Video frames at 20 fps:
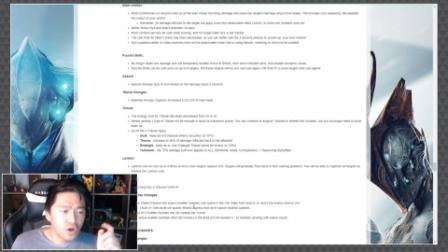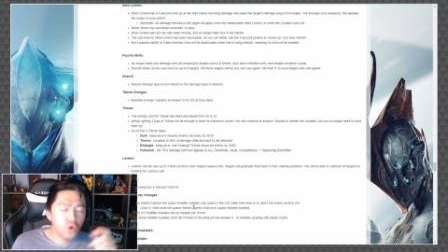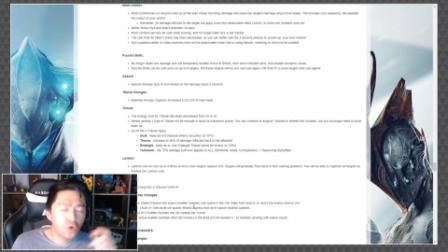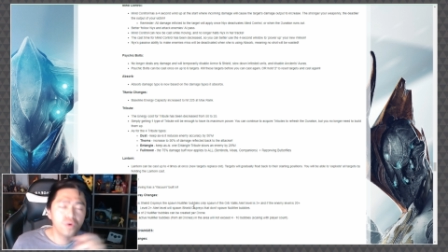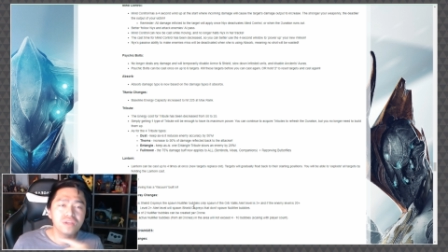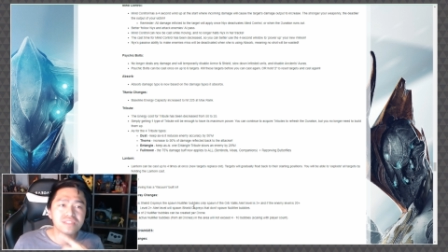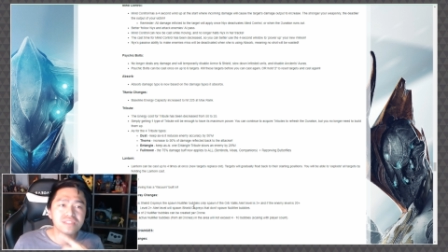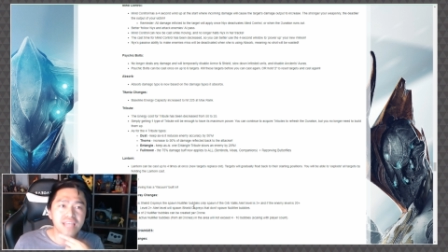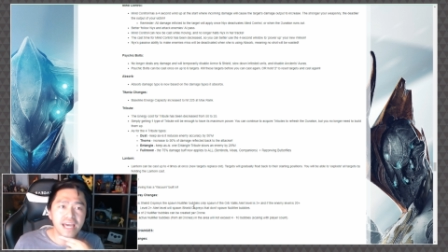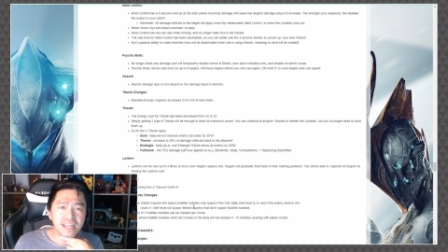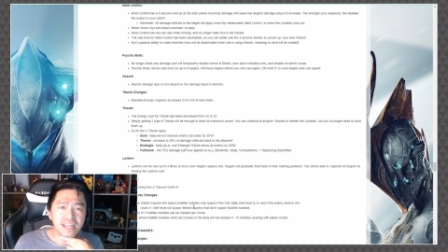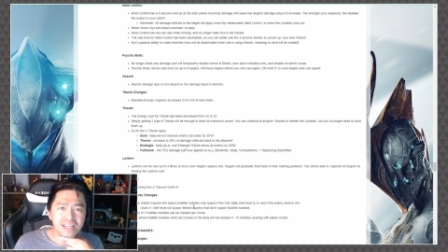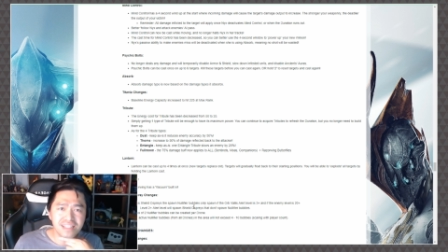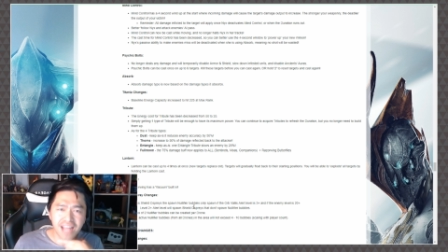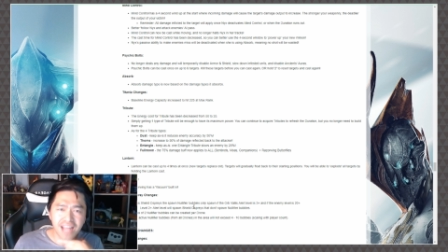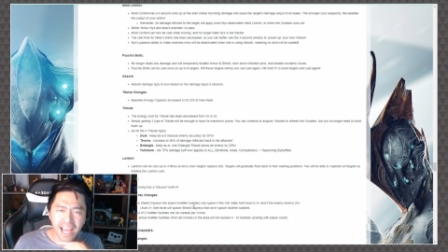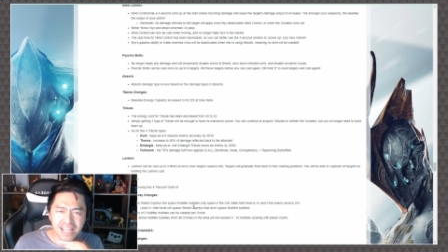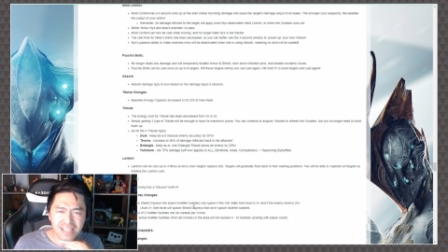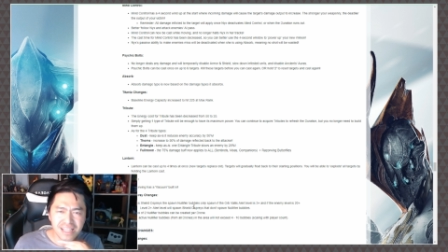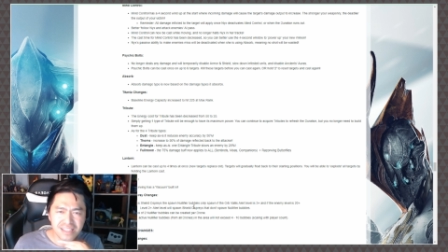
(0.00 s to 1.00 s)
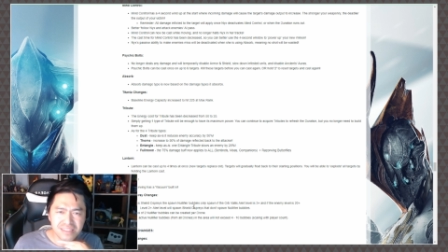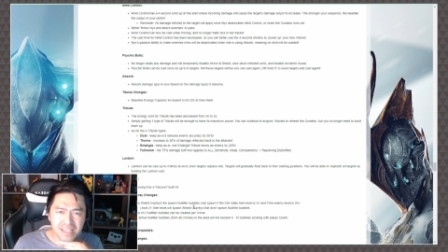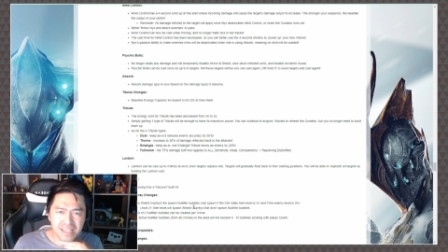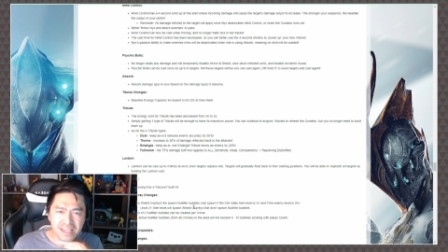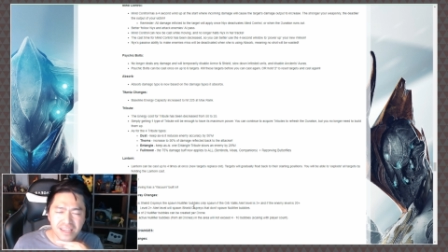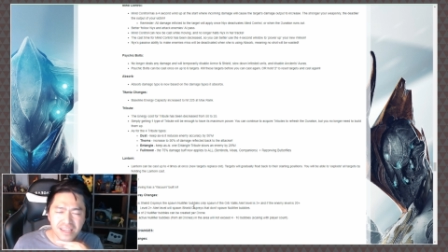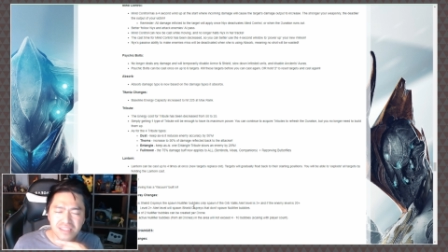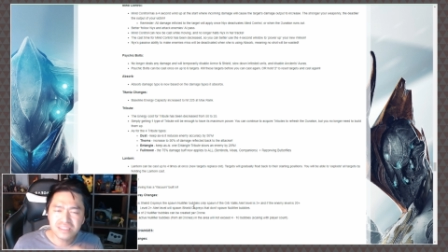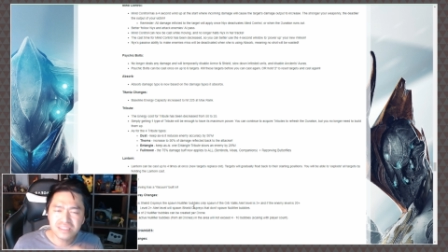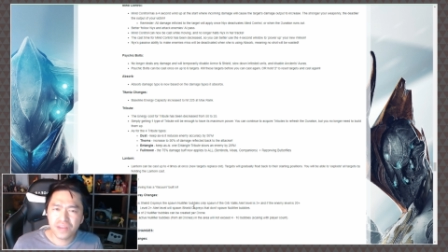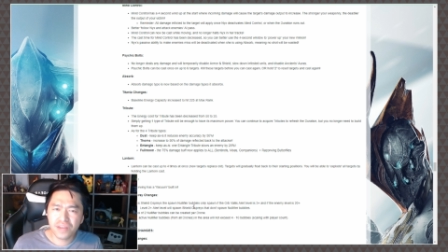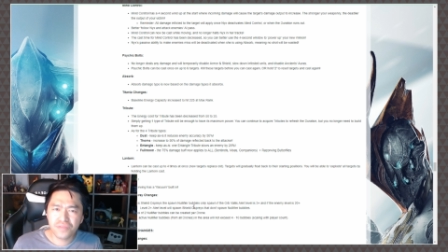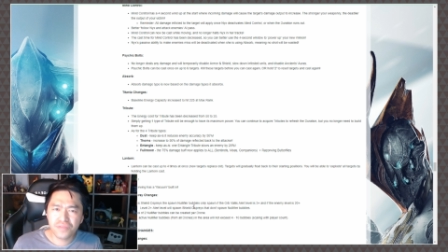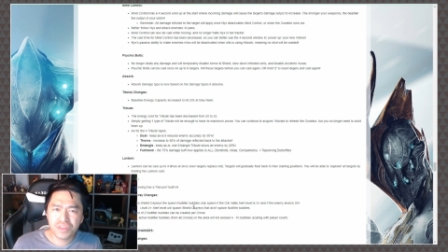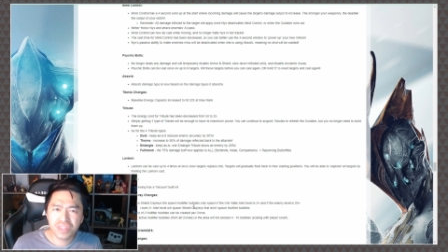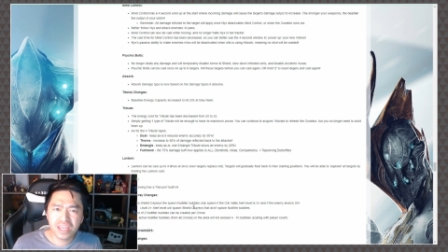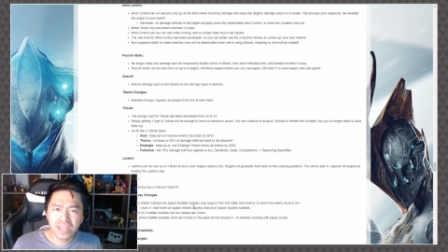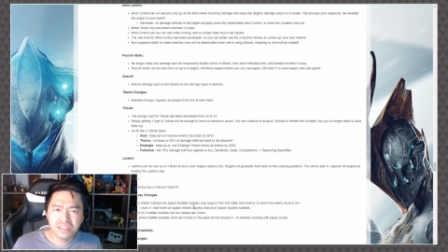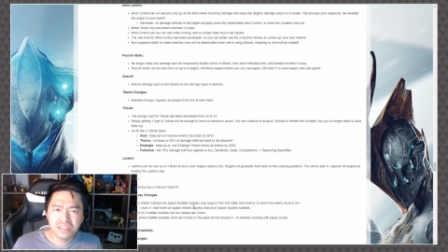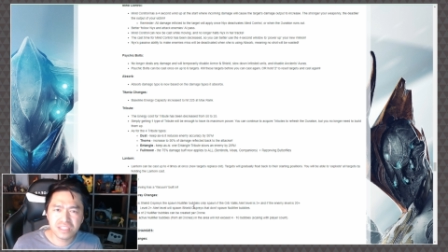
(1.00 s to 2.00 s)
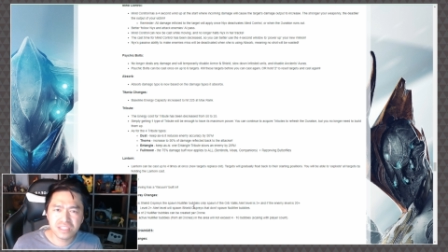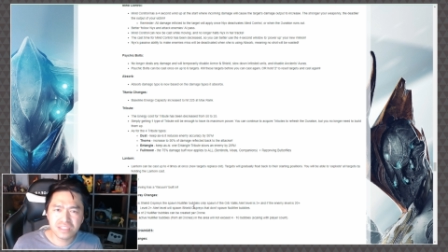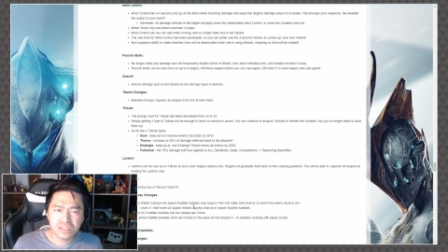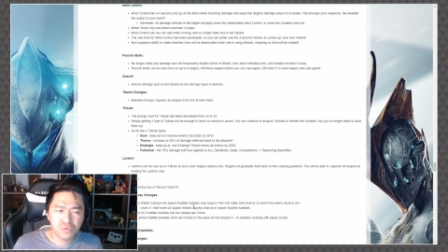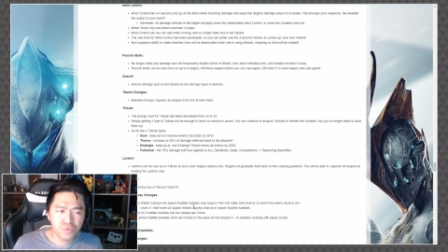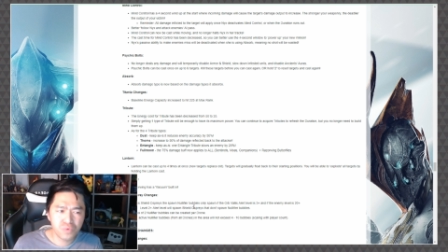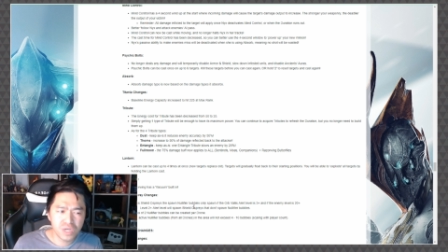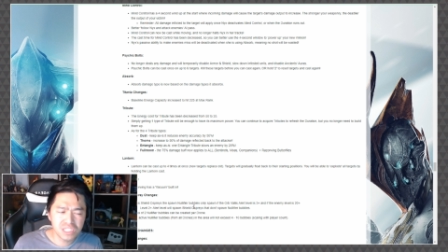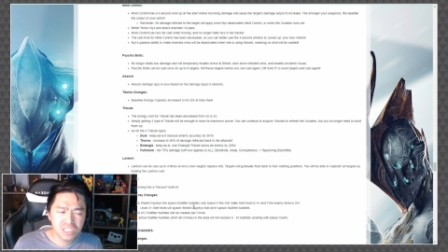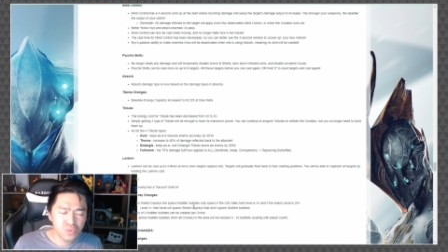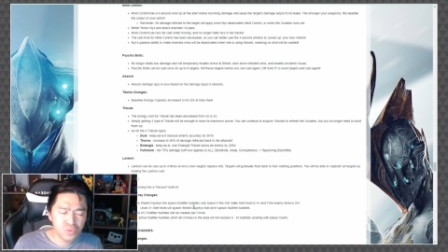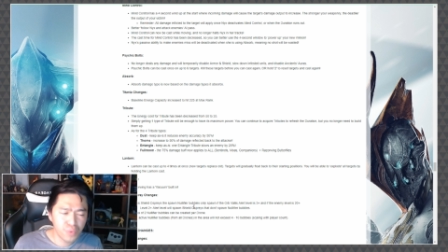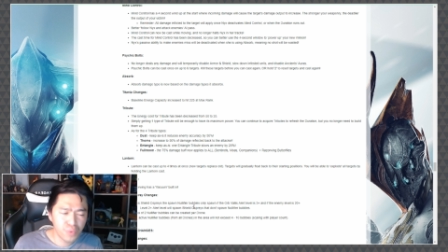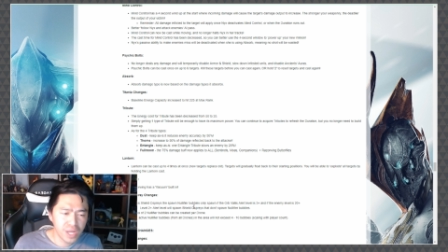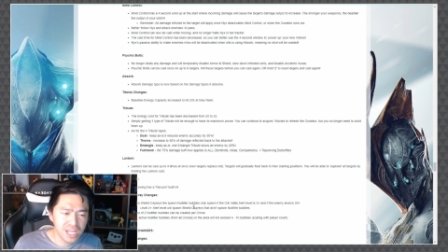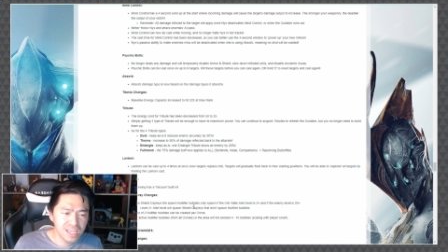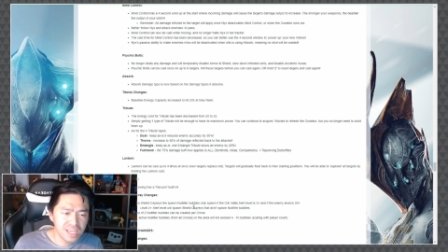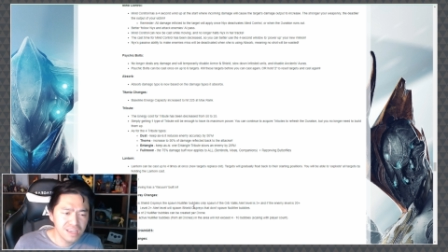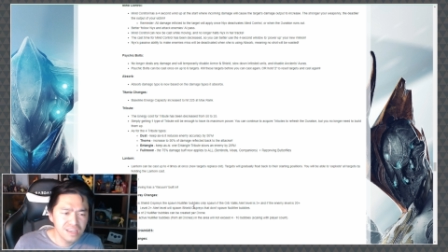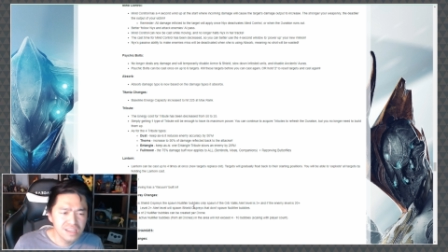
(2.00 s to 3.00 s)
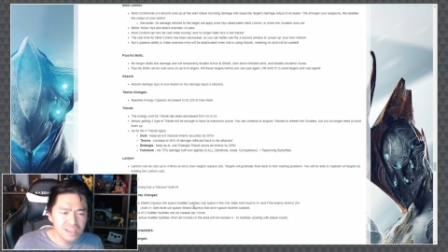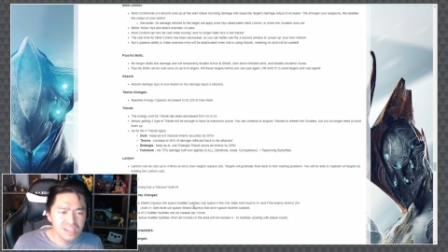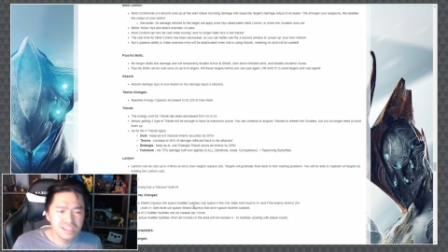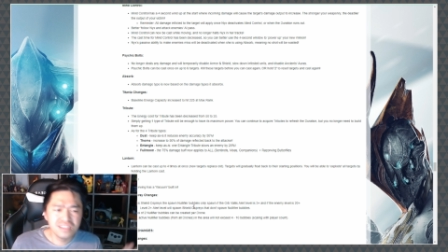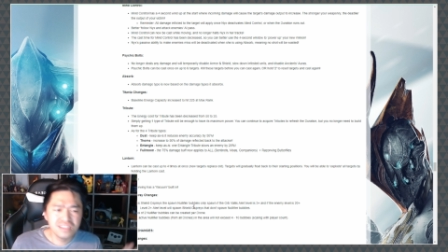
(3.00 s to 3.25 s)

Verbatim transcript: or is that at 90 seconds and everything else is at 120?